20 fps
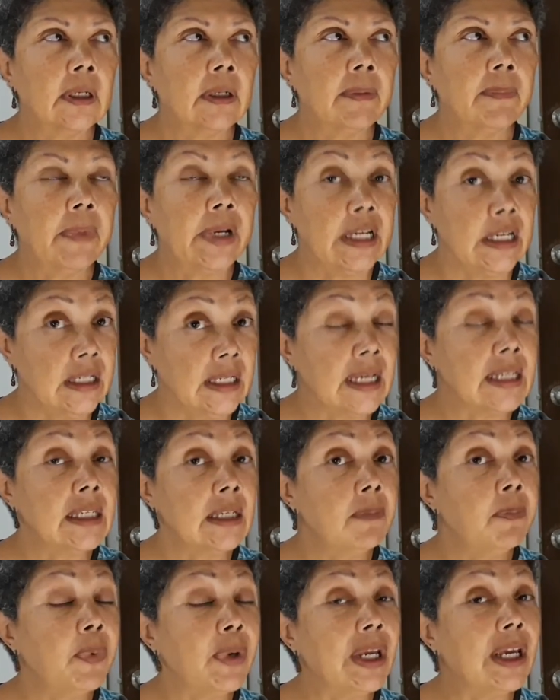But he does
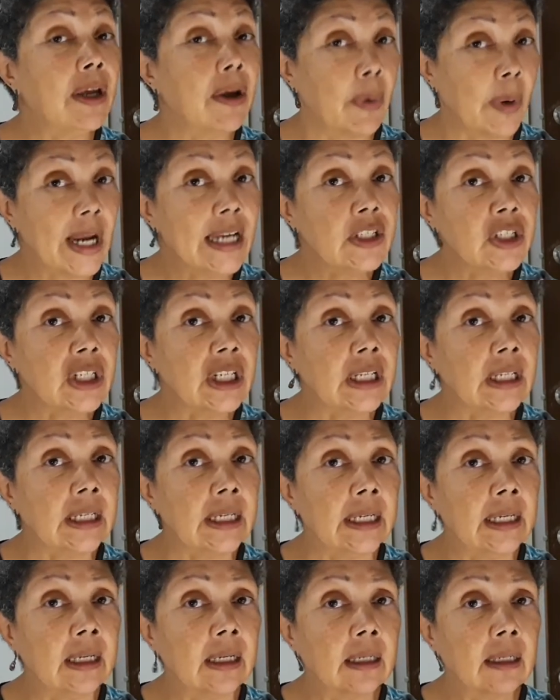it begrudgingly.